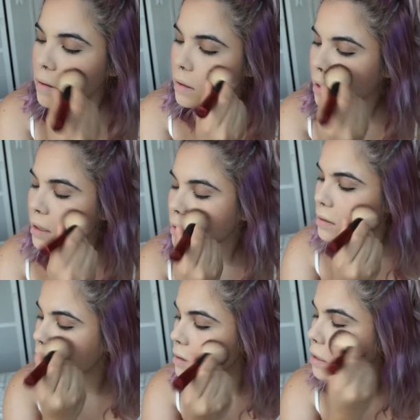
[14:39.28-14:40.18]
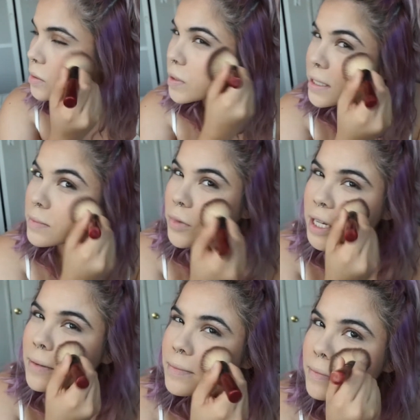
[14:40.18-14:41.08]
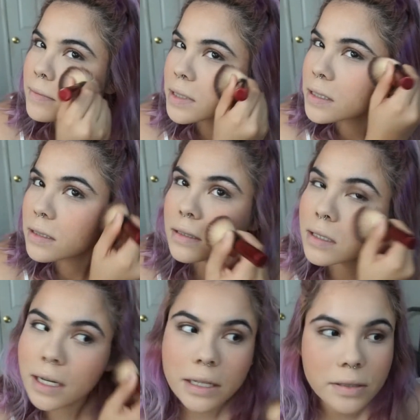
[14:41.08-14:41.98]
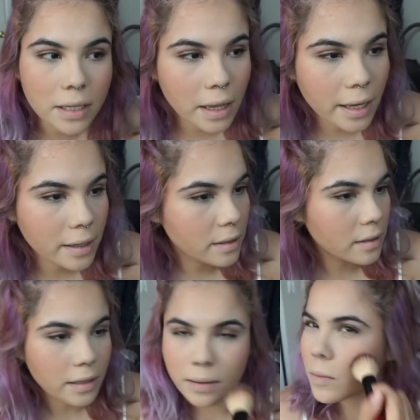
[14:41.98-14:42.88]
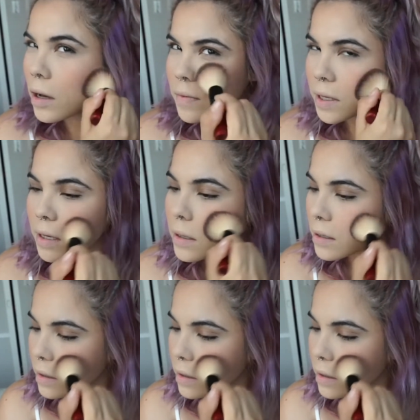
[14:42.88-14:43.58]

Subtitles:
And this one isn't bright. It's the colors I like a mauve-y,